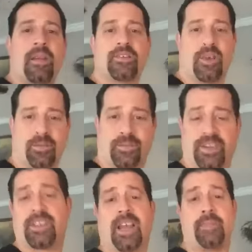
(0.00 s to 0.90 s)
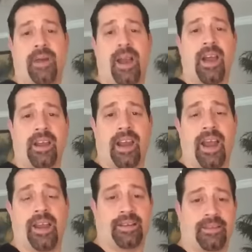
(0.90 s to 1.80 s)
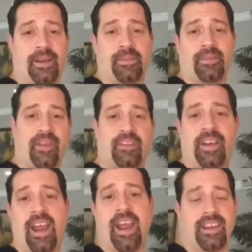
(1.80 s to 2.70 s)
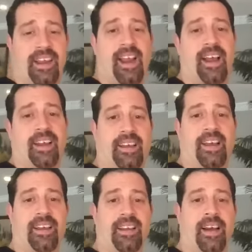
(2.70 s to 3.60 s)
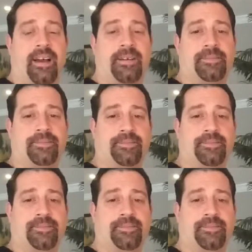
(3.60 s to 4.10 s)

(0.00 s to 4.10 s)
So this is the type of guy you're getting. I'm a very handy guy, and uh,